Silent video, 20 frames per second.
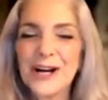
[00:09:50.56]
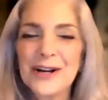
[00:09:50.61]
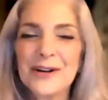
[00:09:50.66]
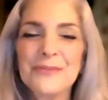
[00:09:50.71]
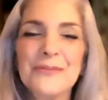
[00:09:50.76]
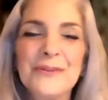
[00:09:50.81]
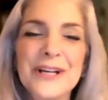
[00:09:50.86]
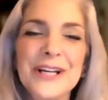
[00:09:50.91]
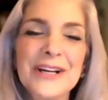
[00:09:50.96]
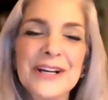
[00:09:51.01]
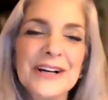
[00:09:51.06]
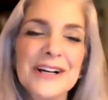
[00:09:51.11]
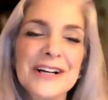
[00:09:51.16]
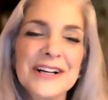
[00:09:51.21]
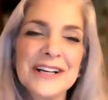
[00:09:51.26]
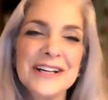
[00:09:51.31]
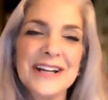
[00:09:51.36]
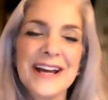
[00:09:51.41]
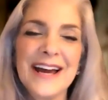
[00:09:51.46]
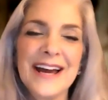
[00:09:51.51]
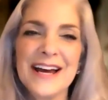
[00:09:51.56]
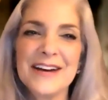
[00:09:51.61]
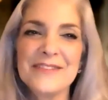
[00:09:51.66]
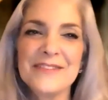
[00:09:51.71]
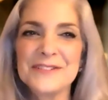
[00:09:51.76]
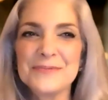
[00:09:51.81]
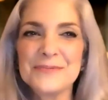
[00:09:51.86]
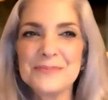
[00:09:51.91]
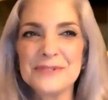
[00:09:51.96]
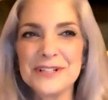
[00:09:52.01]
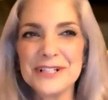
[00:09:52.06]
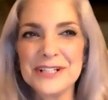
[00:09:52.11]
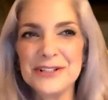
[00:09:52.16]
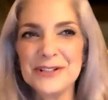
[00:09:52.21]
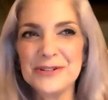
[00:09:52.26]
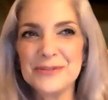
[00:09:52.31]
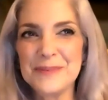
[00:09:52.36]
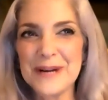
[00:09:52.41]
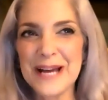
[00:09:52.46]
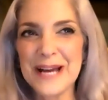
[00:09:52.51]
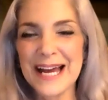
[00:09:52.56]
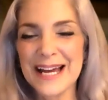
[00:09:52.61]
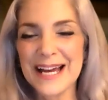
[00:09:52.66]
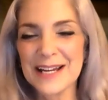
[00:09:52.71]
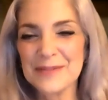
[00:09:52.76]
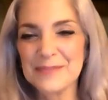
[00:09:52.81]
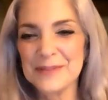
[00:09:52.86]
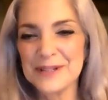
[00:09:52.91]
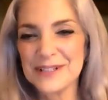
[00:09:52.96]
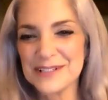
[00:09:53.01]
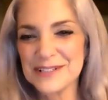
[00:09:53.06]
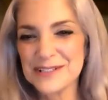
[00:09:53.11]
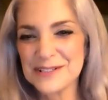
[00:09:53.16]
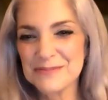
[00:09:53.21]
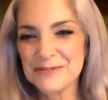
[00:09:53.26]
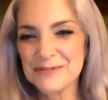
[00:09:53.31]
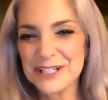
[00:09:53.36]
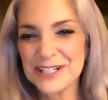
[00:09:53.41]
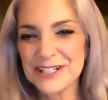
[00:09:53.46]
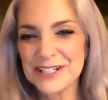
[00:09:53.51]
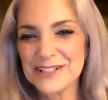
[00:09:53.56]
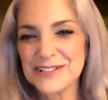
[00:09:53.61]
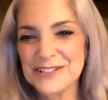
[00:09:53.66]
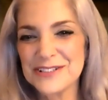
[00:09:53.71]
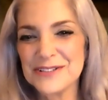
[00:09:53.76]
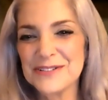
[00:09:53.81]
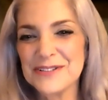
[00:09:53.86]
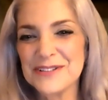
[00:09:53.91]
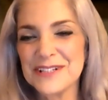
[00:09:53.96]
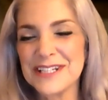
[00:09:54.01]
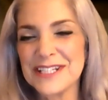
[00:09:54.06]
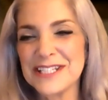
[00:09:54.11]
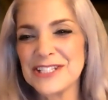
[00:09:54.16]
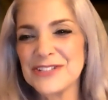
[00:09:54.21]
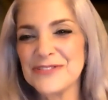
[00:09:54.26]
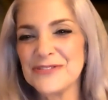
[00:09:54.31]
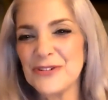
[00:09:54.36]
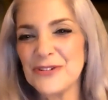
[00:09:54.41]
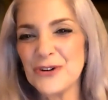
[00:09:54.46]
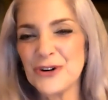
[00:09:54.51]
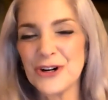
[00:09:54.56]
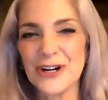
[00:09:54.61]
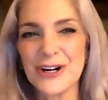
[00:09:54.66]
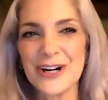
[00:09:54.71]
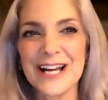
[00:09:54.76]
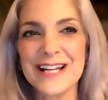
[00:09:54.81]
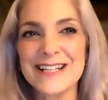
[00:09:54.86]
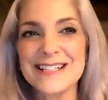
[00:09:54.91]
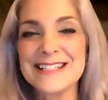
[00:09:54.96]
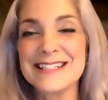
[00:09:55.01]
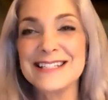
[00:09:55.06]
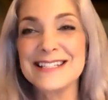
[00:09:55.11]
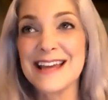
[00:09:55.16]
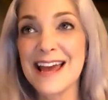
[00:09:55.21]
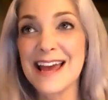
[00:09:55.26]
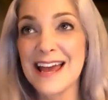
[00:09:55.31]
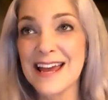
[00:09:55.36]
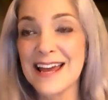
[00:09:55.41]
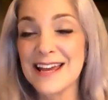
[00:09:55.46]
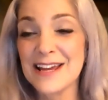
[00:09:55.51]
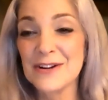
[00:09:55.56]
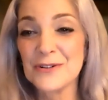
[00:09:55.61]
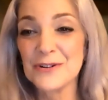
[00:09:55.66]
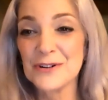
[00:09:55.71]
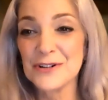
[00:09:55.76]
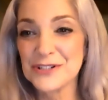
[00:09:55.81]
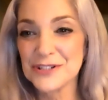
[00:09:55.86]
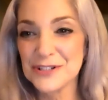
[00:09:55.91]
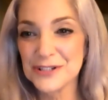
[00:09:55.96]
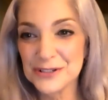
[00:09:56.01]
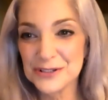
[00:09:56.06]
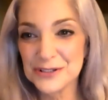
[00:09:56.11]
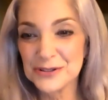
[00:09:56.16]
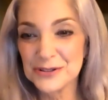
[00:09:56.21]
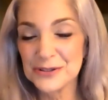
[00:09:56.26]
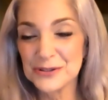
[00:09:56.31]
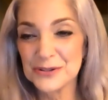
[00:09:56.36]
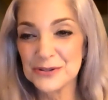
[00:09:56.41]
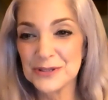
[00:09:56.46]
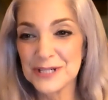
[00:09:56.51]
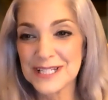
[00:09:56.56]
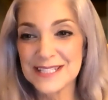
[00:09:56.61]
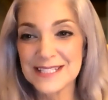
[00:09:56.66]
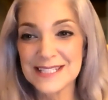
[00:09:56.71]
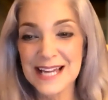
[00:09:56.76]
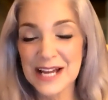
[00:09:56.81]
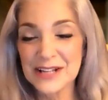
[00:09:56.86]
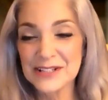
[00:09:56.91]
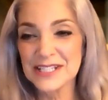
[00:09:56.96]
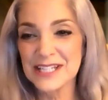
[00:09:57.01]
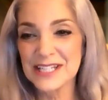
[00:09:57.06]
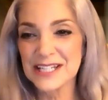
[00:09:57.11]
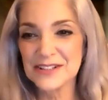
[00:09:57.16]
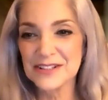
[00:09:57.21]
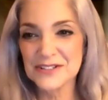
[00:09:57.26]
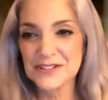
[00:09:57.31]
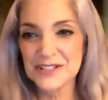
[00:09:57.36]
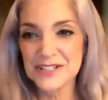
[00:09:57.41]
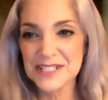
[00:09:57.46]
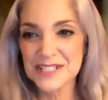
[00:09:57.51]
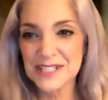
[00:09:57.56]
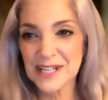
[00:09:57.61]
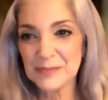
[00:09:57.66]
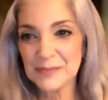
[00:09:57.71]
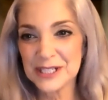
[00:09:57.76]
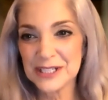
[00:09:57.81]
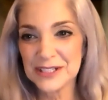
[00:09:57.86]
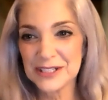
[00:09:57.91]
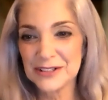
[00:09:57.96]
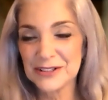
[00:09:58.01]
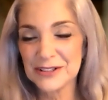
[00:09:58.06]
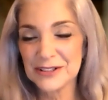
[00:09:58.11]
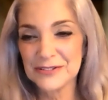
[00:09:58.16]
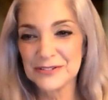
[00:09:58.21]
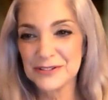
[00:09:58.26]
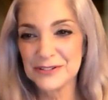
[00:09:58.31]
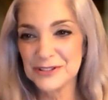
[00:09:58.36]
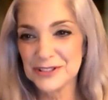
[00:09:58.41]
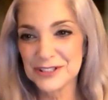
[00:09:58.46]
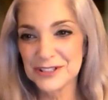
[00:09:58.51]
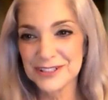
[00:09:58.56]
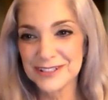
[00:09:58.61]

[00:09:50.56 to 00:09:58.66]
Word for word: so, we so are going to have to bring you back because we could do this for a day or oh. two. It sounds like there's a summit in our future.